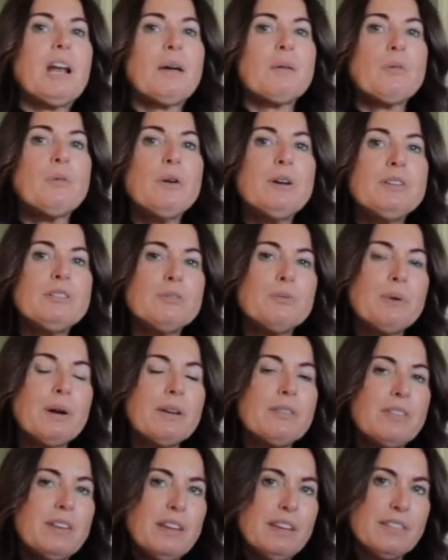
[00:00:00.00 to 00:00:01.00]
I'm going to
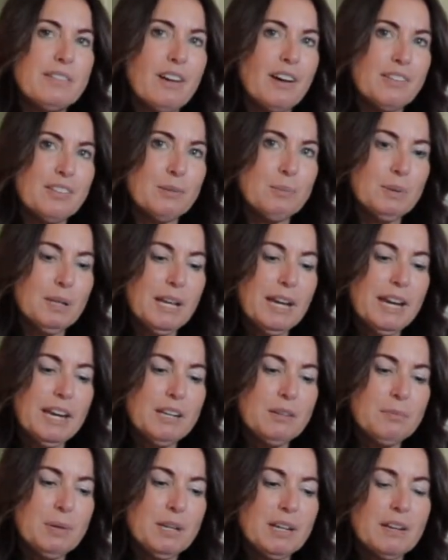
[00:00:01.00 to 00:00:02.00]
wear these on the
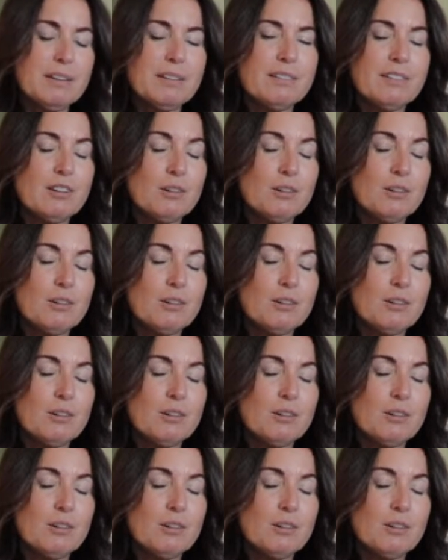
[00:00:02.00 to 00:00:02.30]
plane because